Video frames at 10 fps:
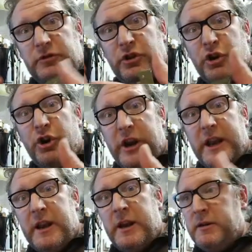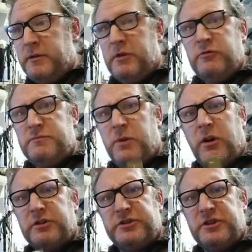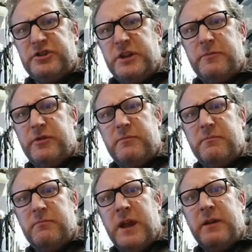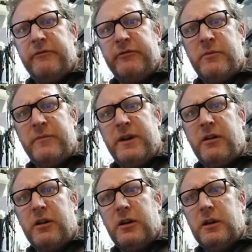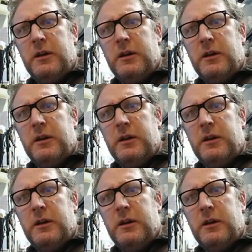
learning, and those parts are cheaper than getting them from America.